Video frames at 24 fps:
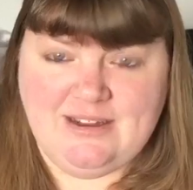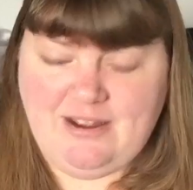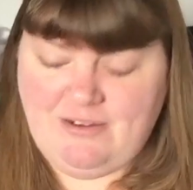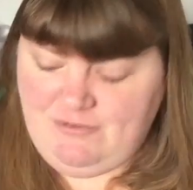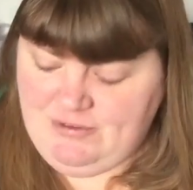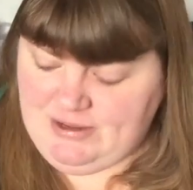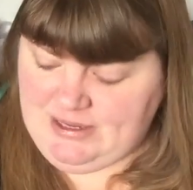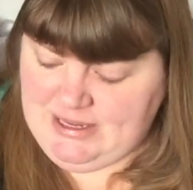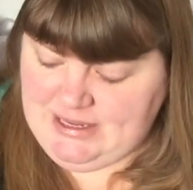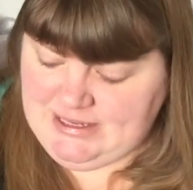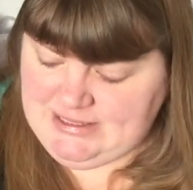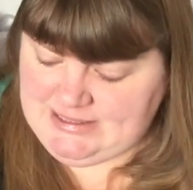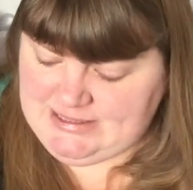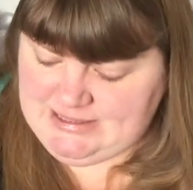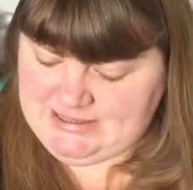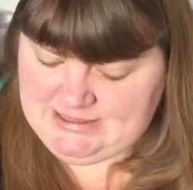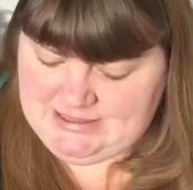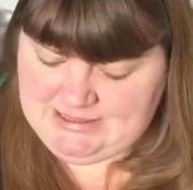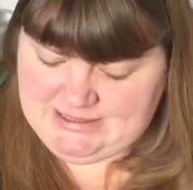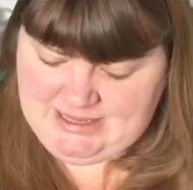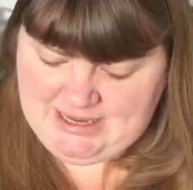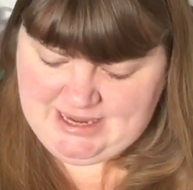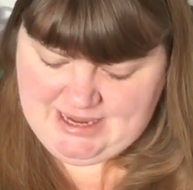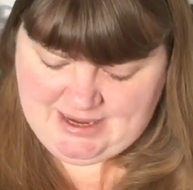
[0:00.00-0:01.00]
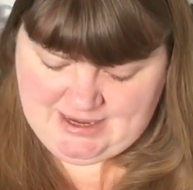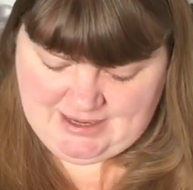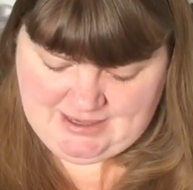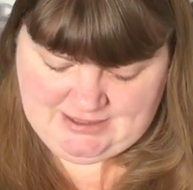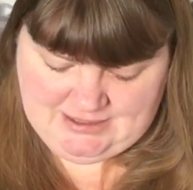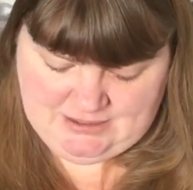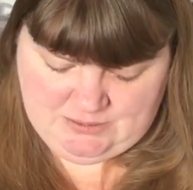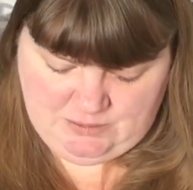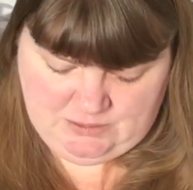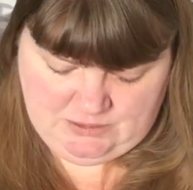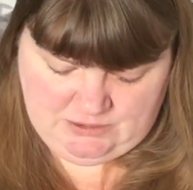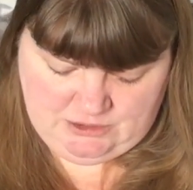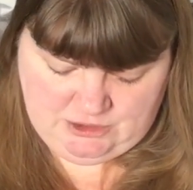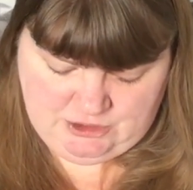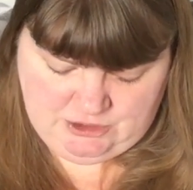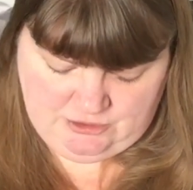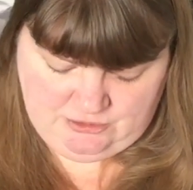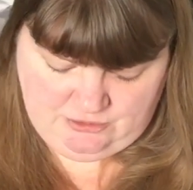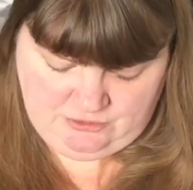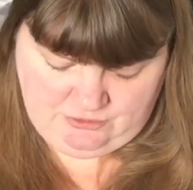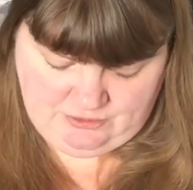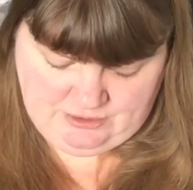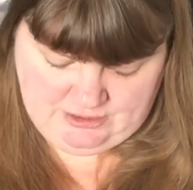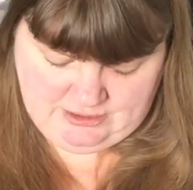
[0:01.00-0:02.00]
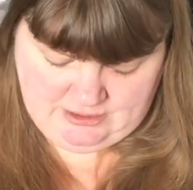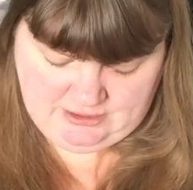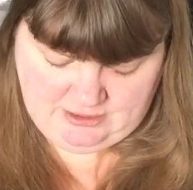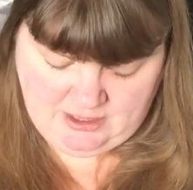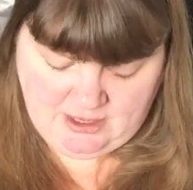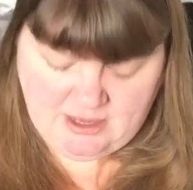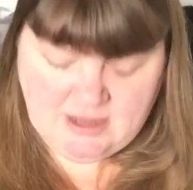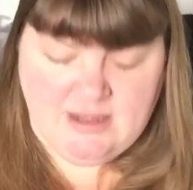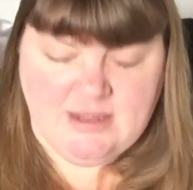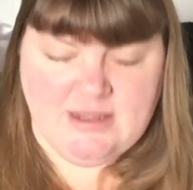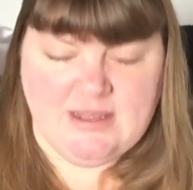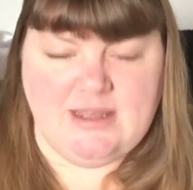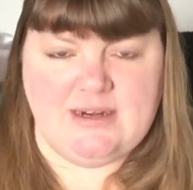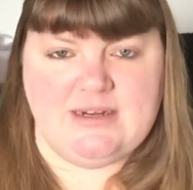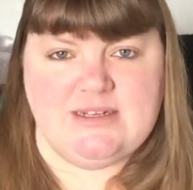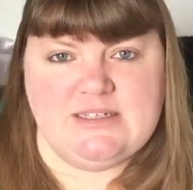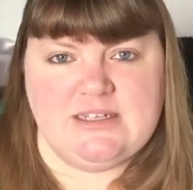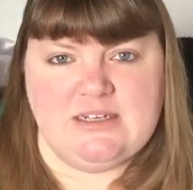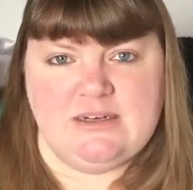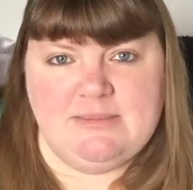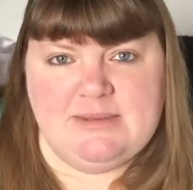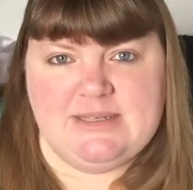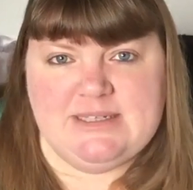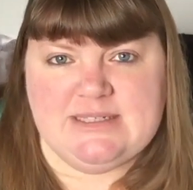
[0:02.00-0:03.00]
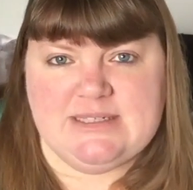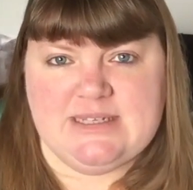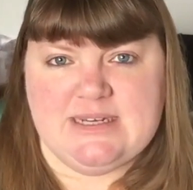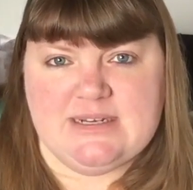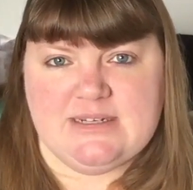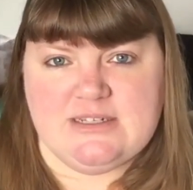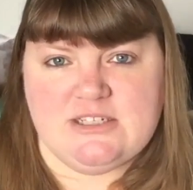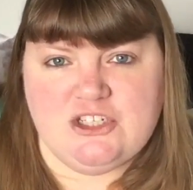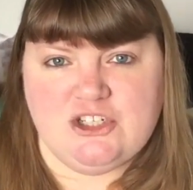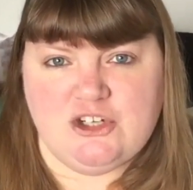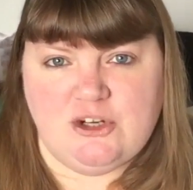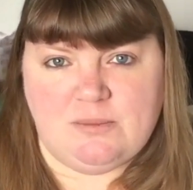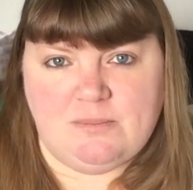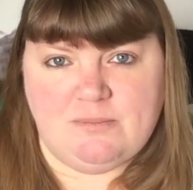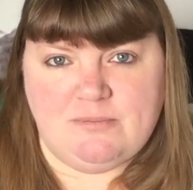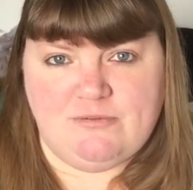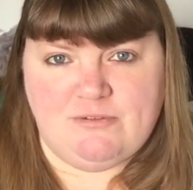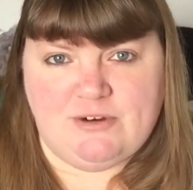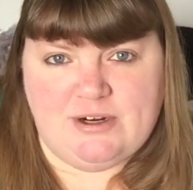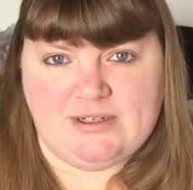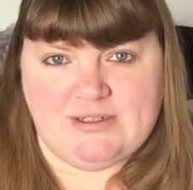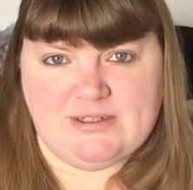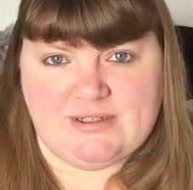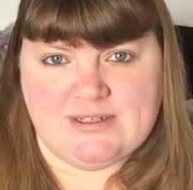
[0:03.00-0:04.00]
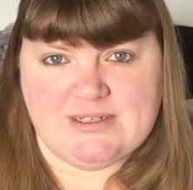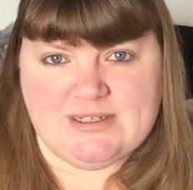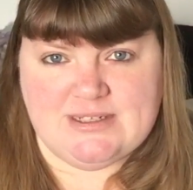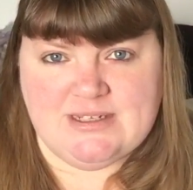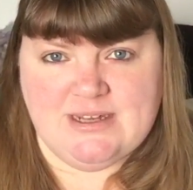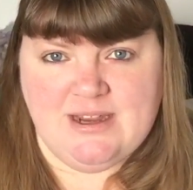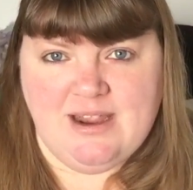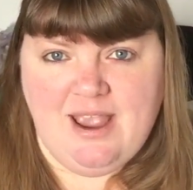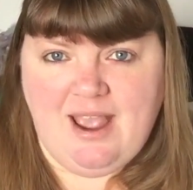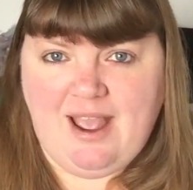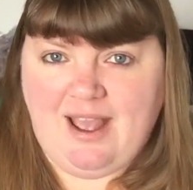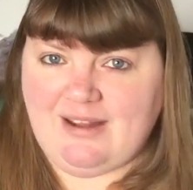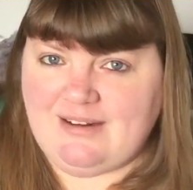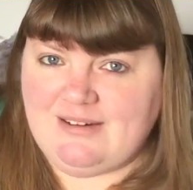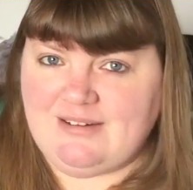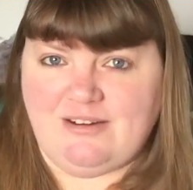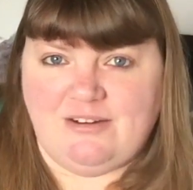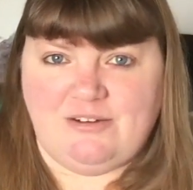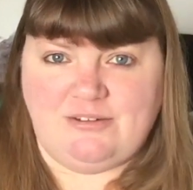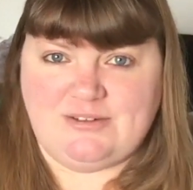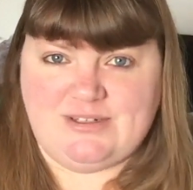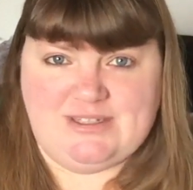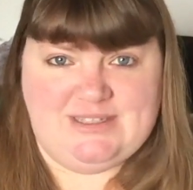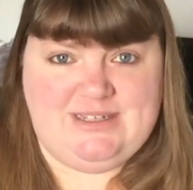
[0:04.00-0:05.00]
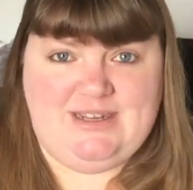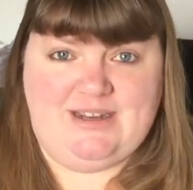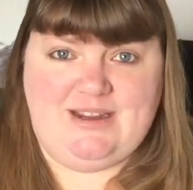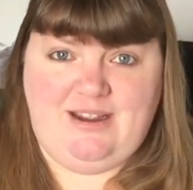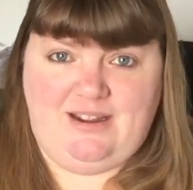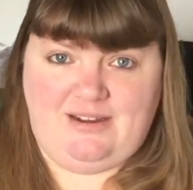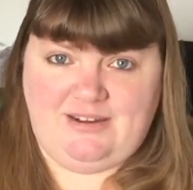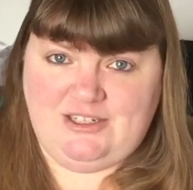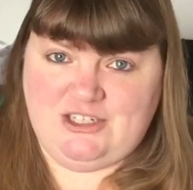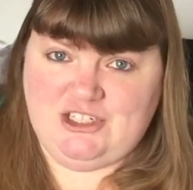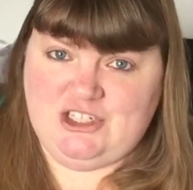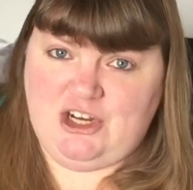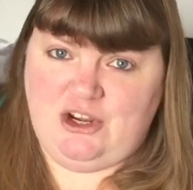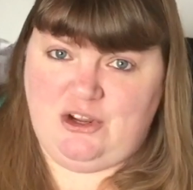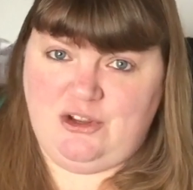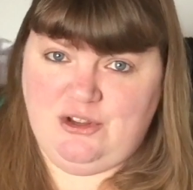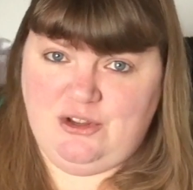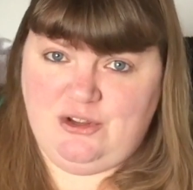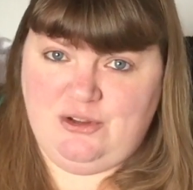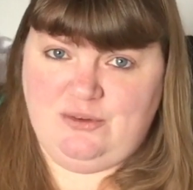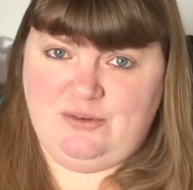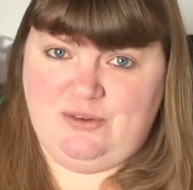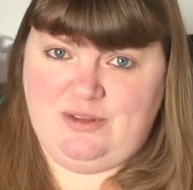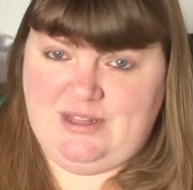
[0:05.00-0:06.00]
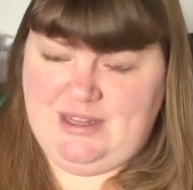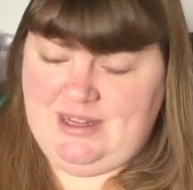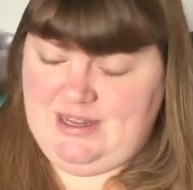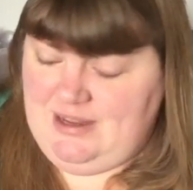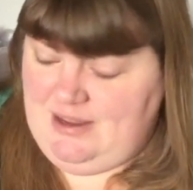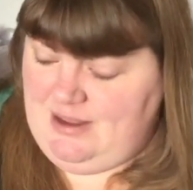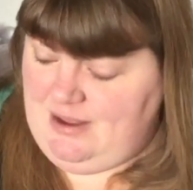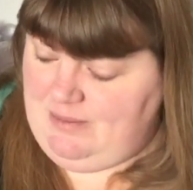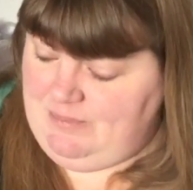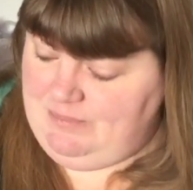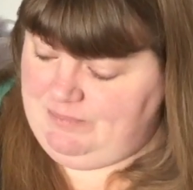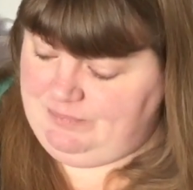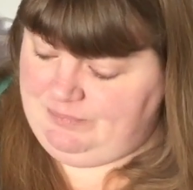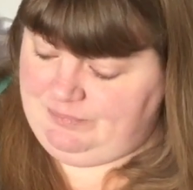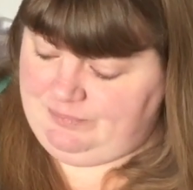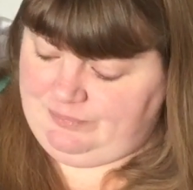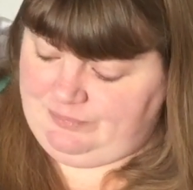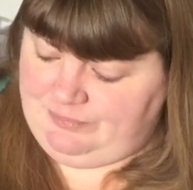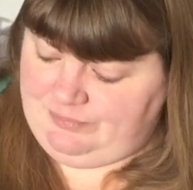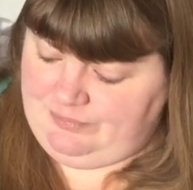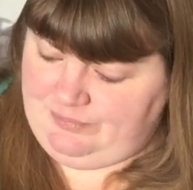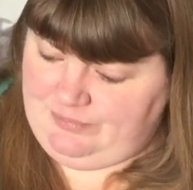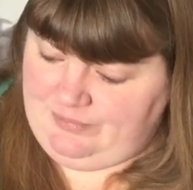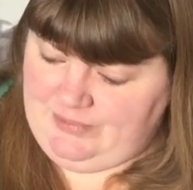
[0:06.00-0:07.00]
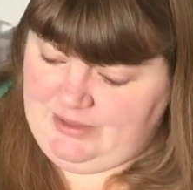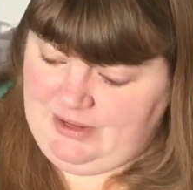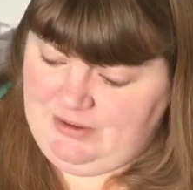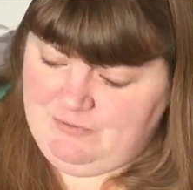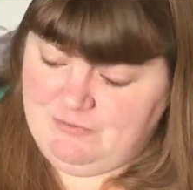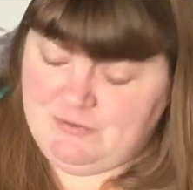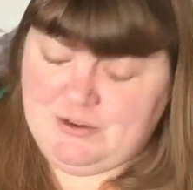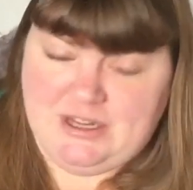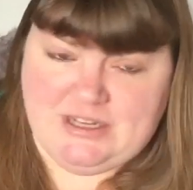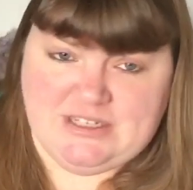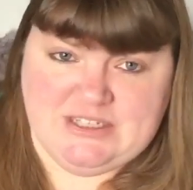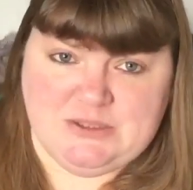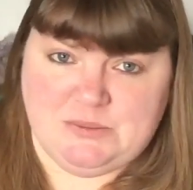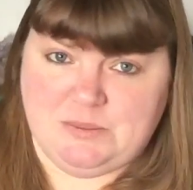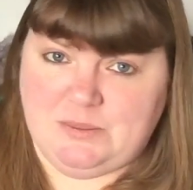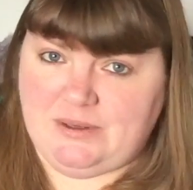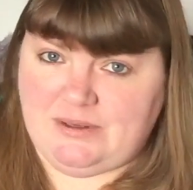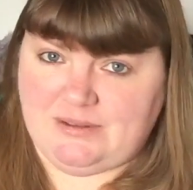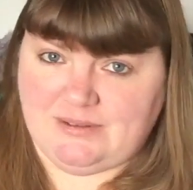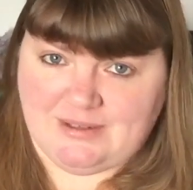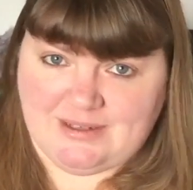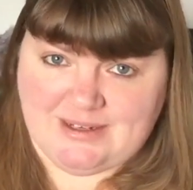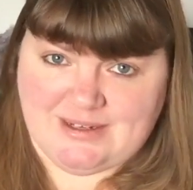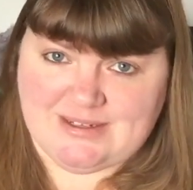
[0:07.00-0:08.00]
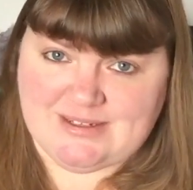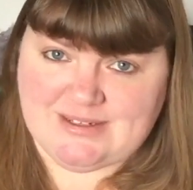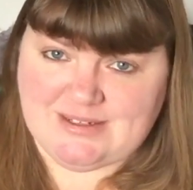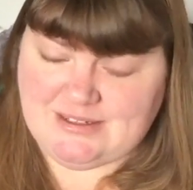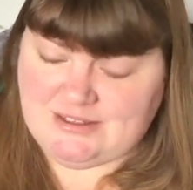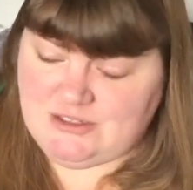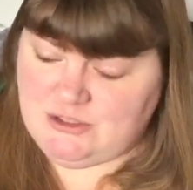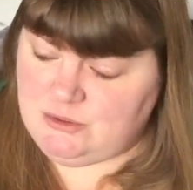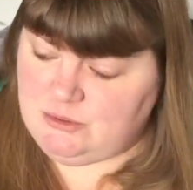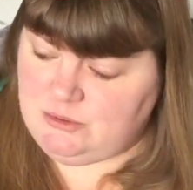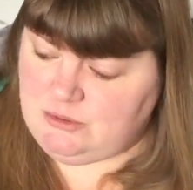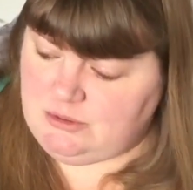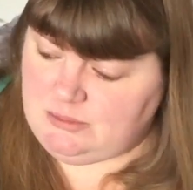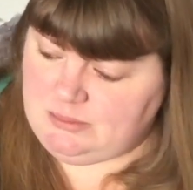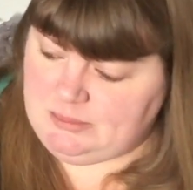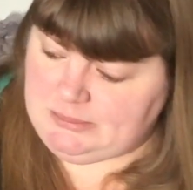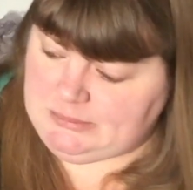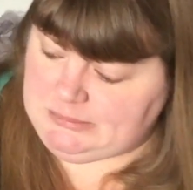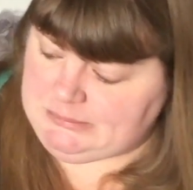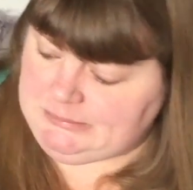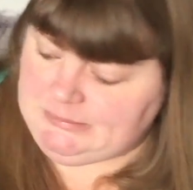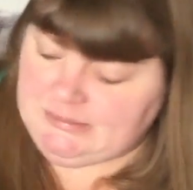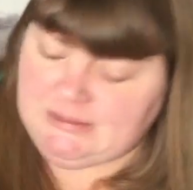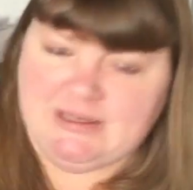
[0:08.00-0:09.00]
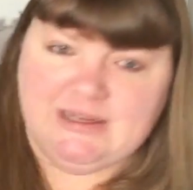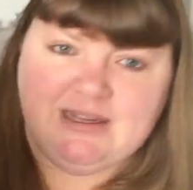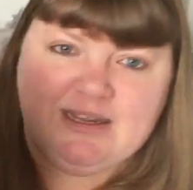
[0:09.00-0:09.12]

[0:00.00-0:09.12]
I think it's 6, 1, 2, 3. Yeah, there's going to be 6 shop fronts. And honestly, I can show you the first one. It's adorable.